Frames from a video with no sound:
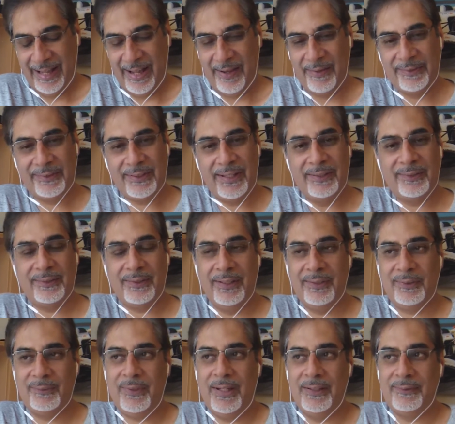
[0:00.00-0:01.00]

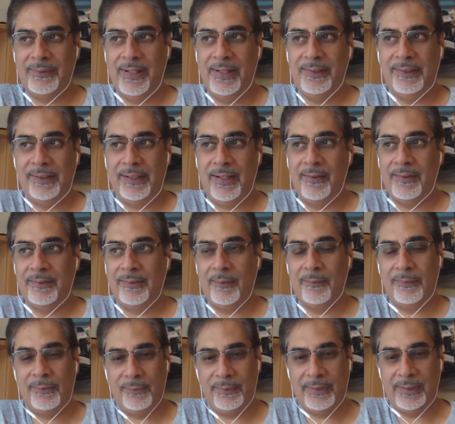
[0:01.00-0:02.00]
It's quite tragic. I was
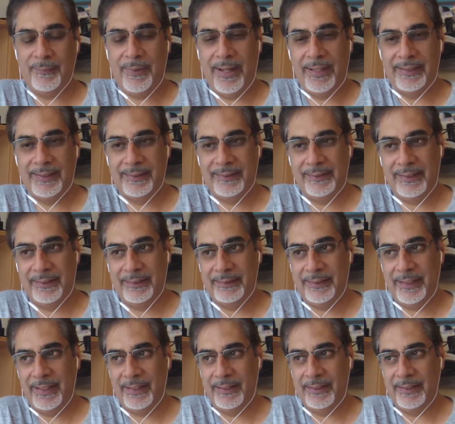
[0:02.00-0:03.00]
talking about this the other
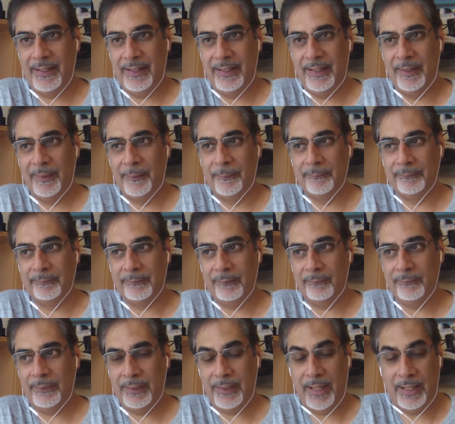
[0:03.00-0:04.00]
day
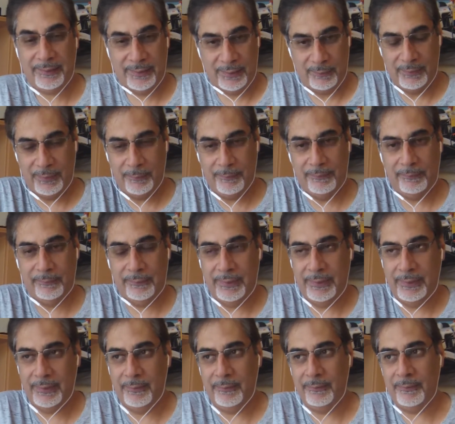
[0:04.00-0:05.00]
with
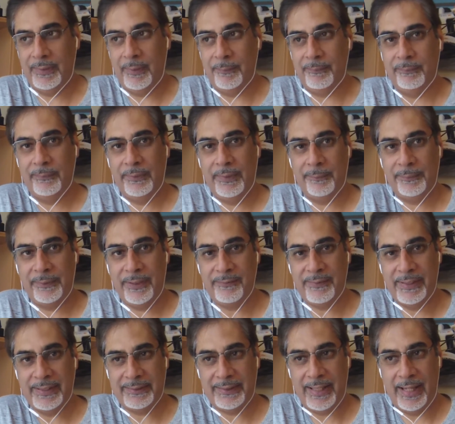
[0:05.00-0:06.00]
a
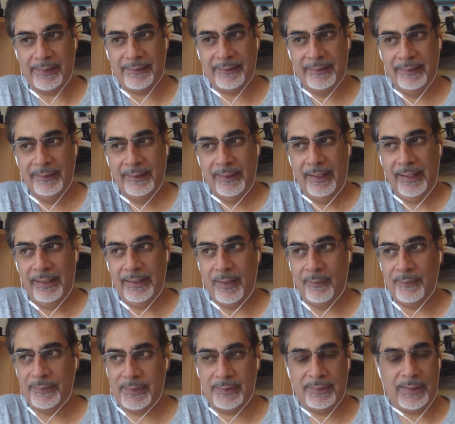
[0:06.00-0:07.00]
previous guest, and I
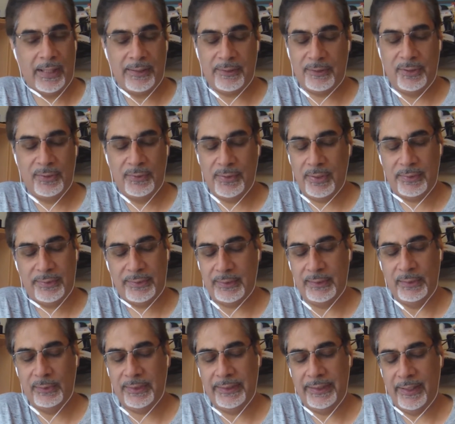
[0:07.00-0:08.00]
was just out of curiosity
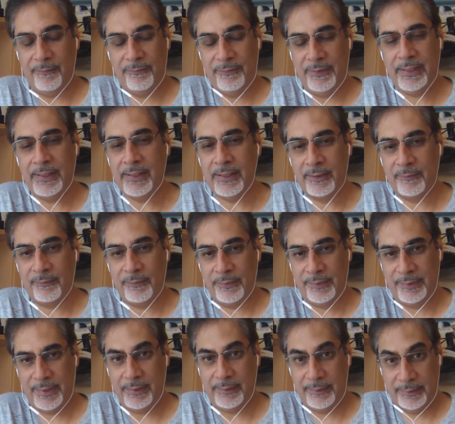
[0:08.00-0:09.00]
looking at figures for
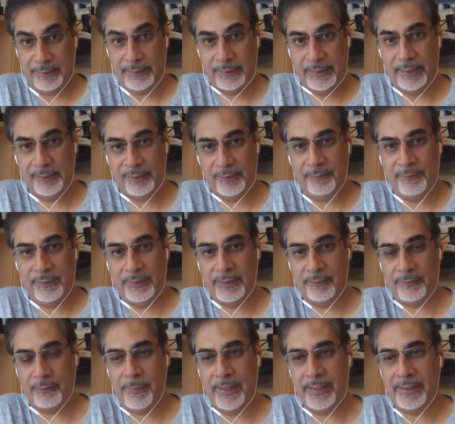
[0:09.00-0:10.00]
circulation figures
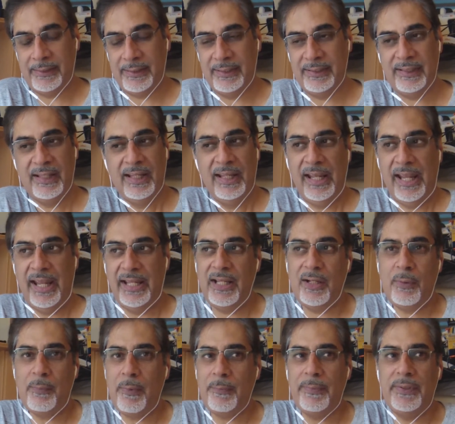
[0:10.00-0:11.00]
for magazines. And I
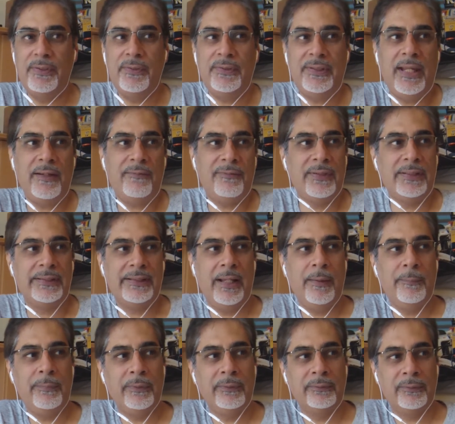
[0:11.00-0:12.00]
remember, you take for
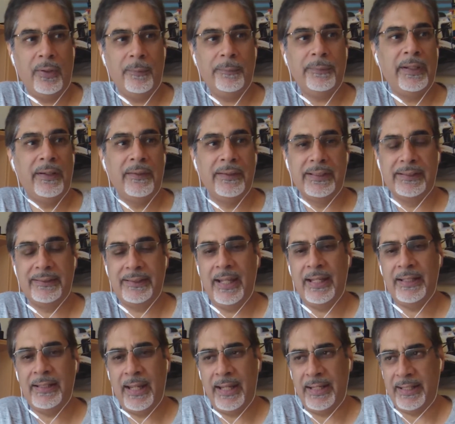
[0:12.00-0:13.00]
example Top Gear in its
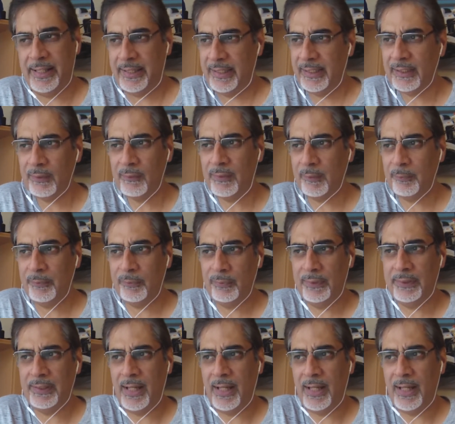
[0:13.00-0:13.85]
heyday, and I think it was between